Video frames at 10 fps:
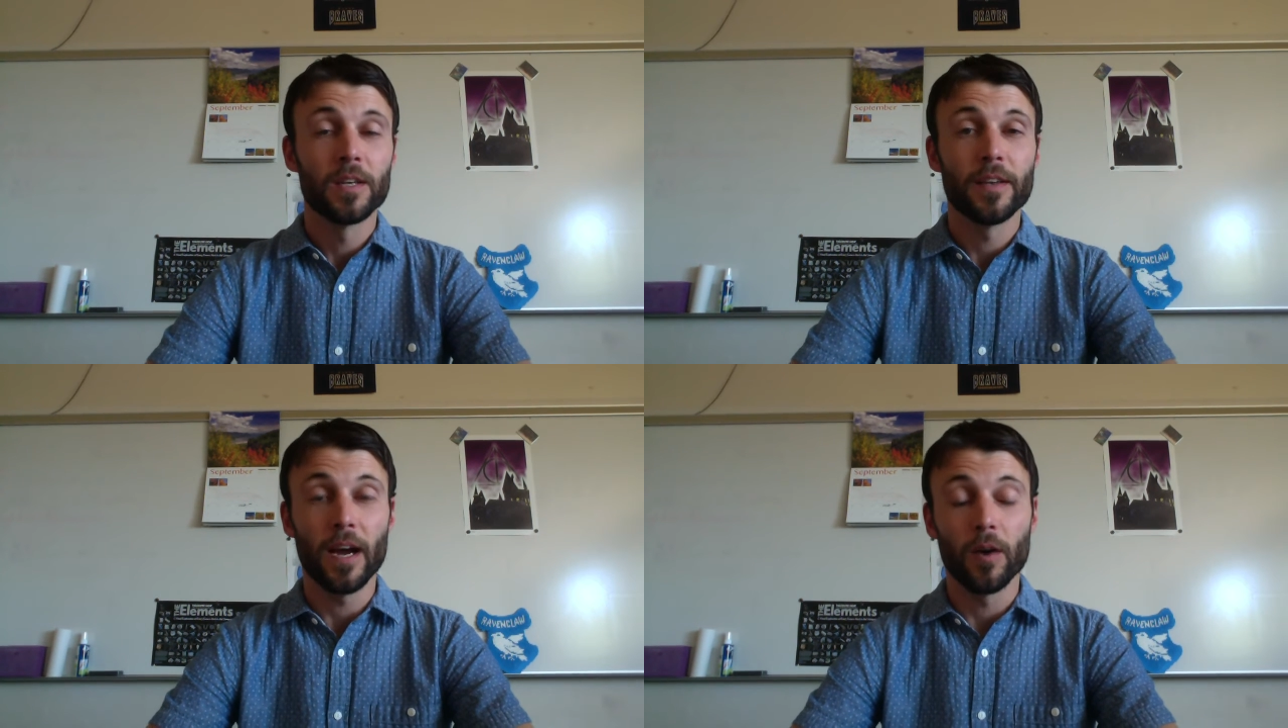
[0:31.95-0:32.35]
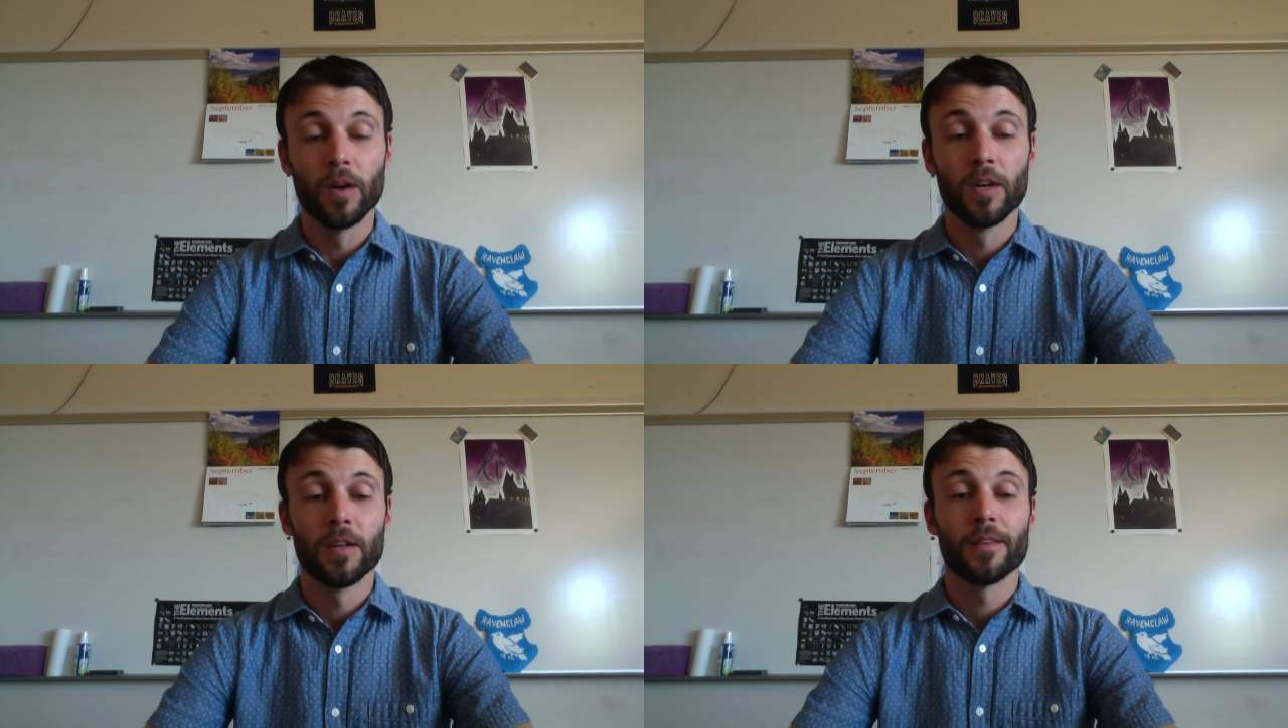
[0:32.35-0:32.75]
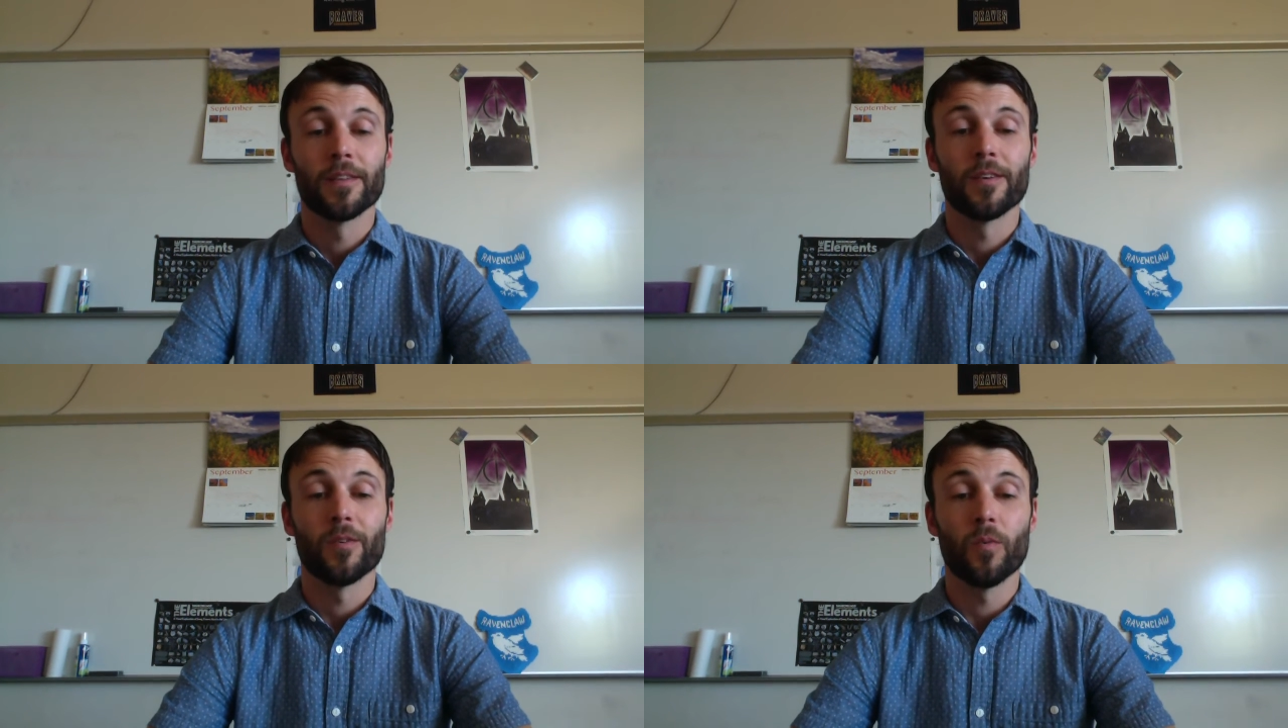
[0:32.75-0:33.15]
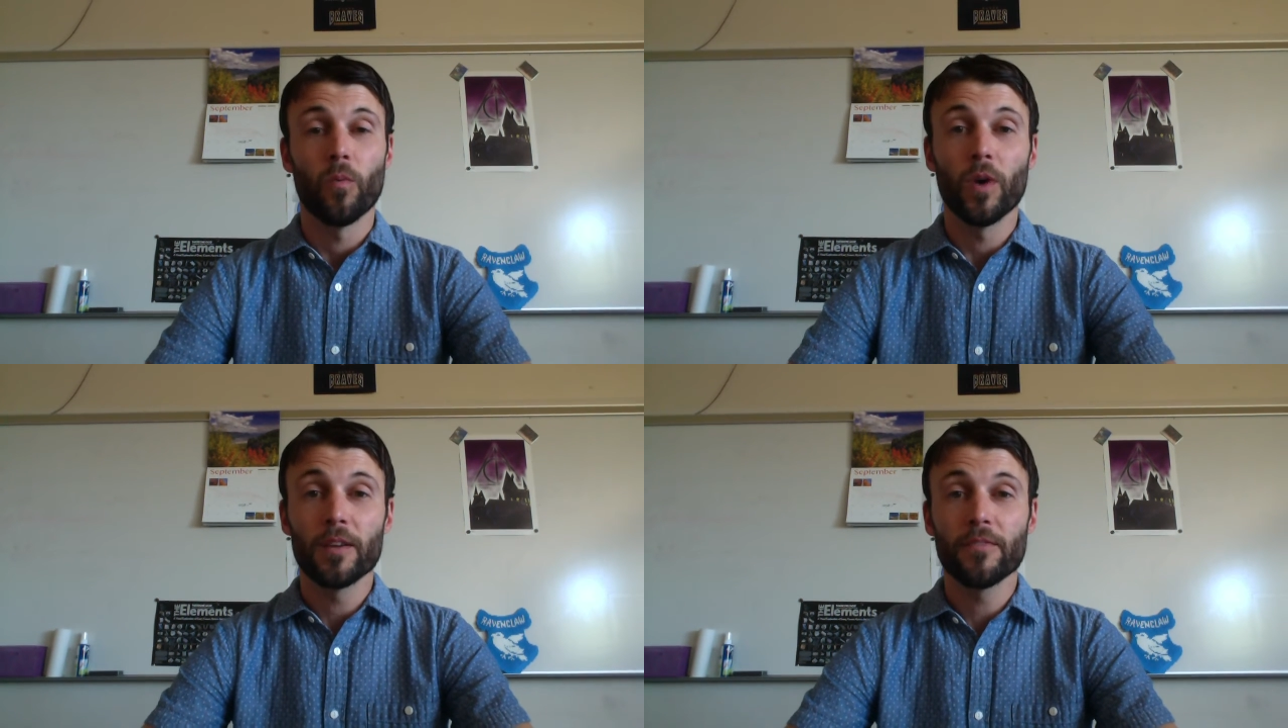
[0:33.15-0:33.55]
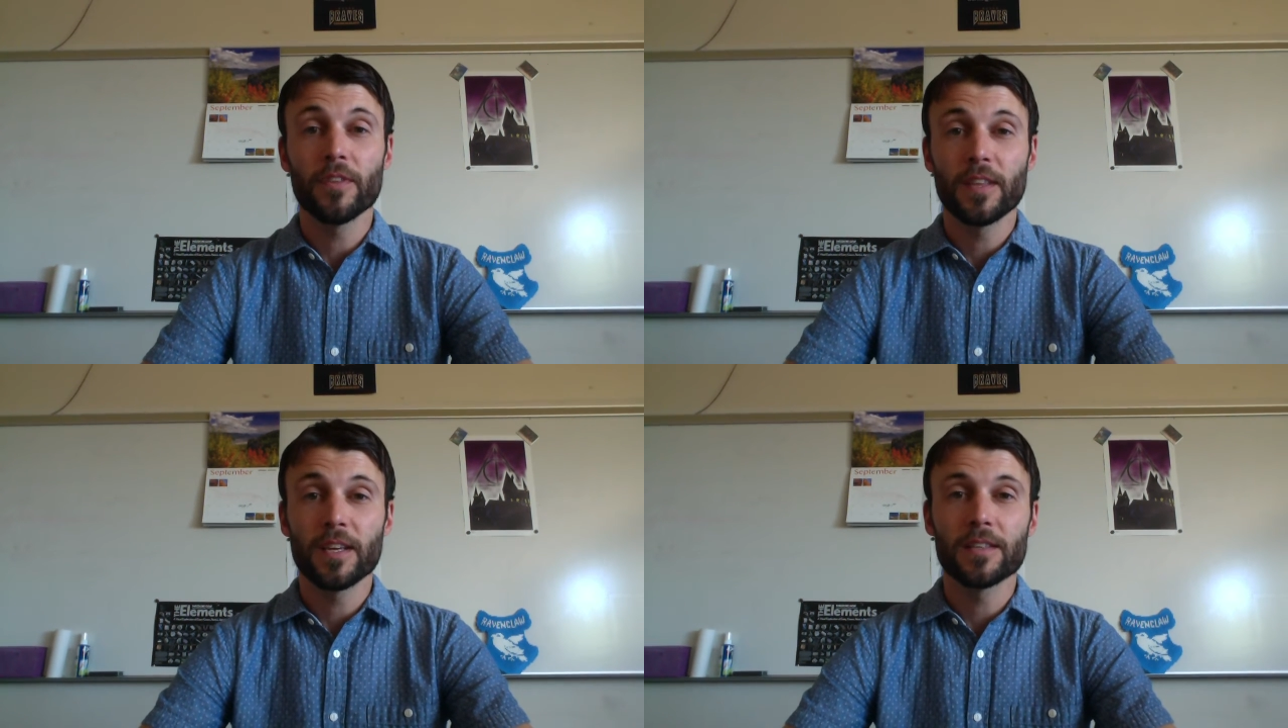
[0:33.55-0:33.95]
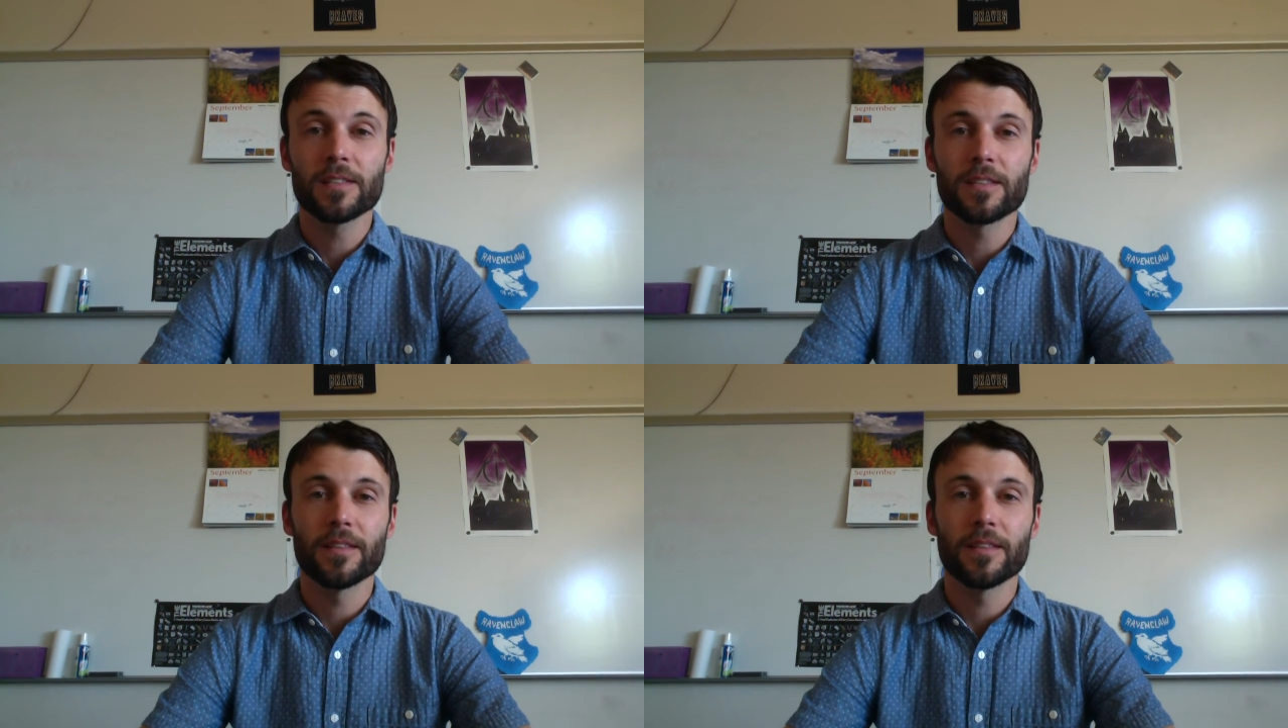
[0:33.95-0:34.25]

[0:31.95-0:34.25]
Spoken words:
Now, one of the things